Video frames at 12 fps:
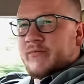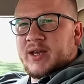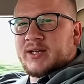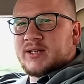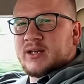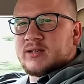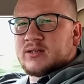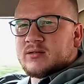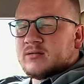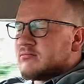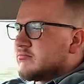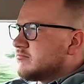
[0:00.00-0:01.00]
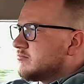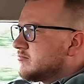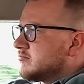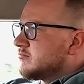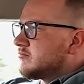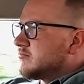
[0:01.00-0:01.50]
It does.
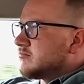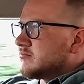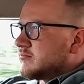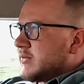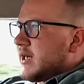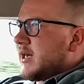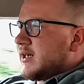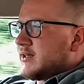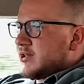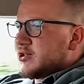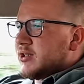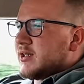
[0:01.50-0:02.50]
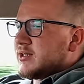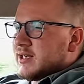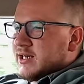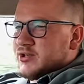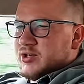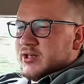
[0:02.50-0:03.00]
Air conditioning is
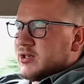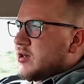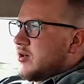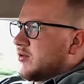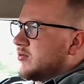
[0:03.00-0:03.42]
actually cold.